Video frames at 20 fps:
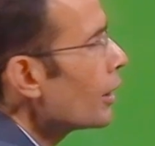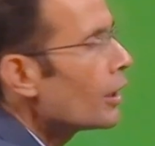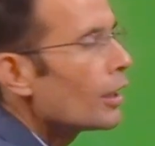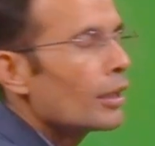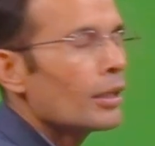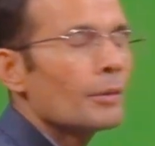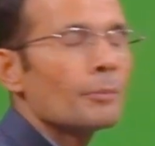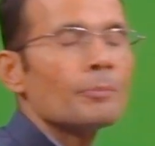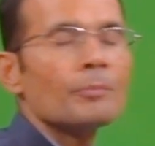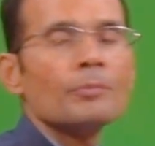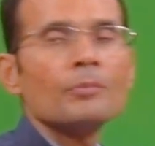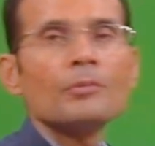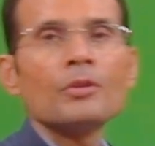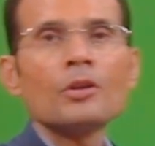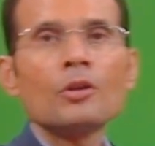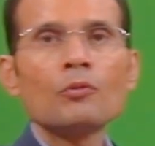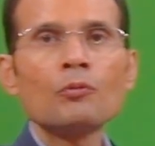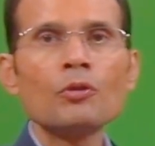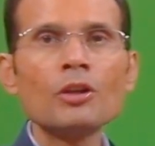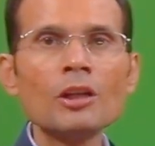
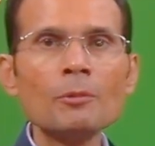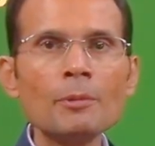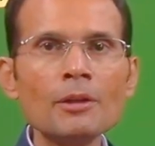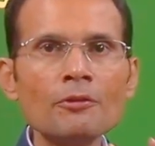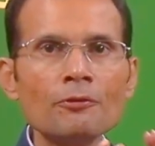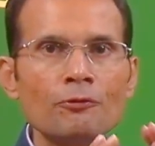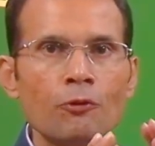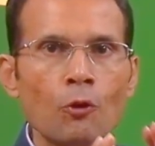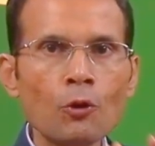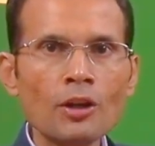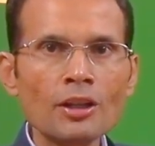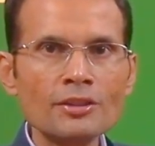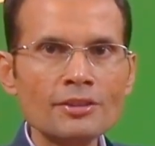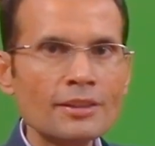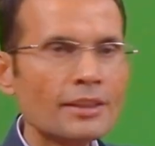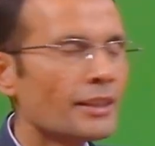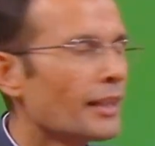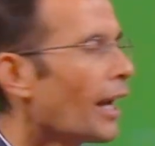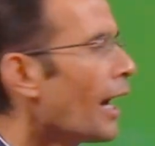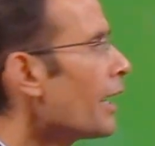be
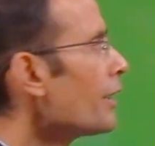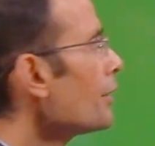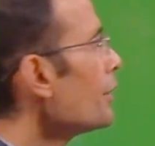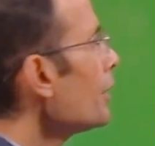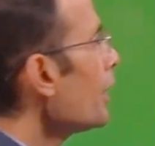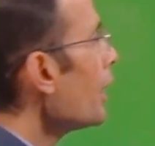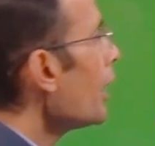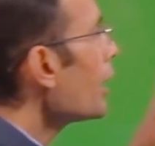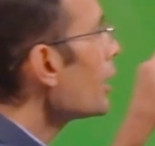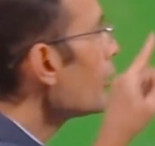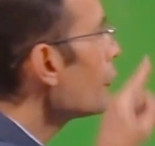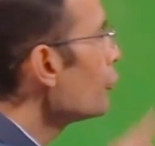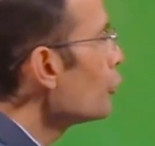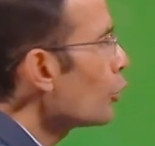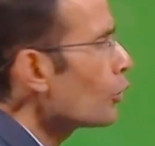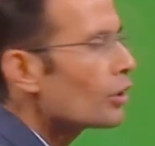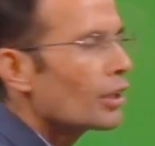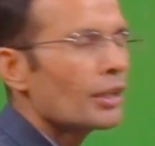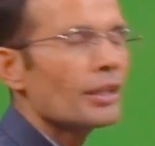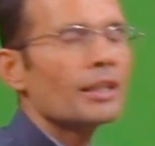focusing at the
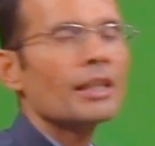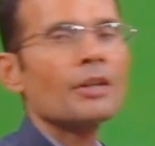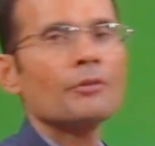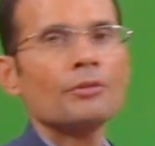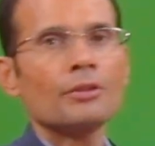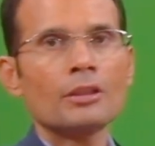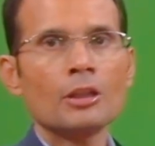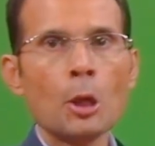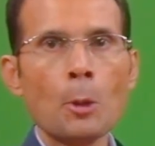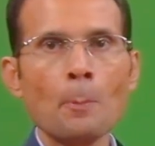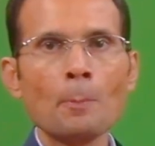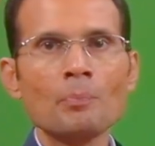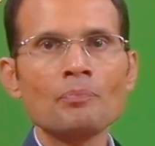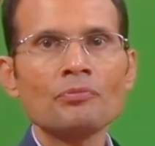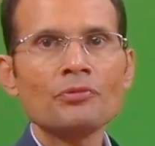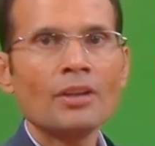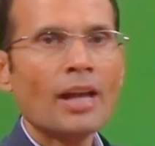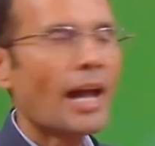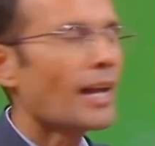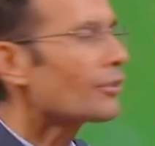alveolar level
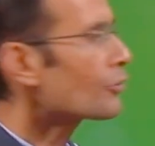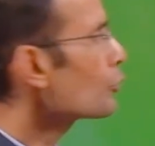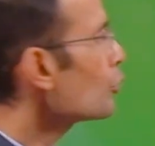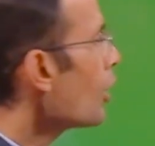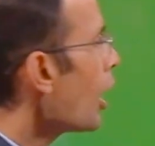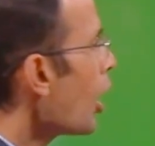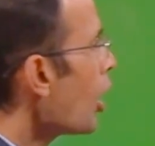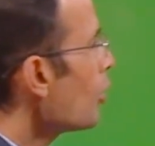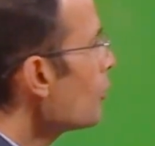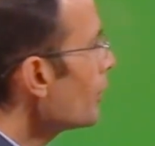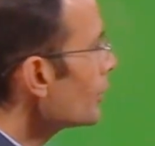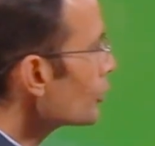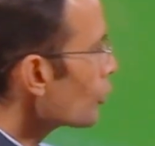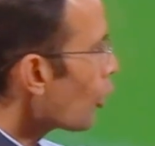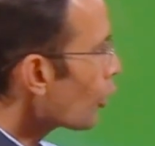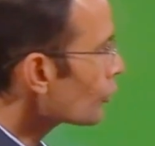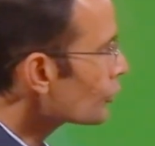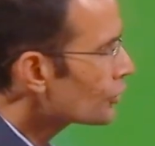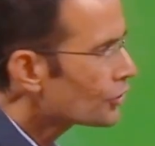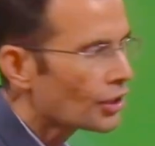as to how much
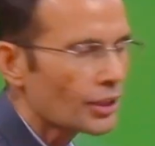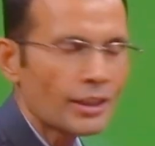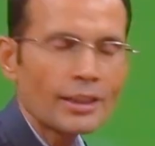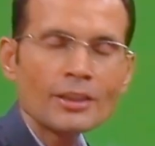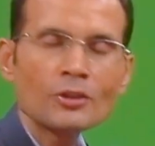oxygen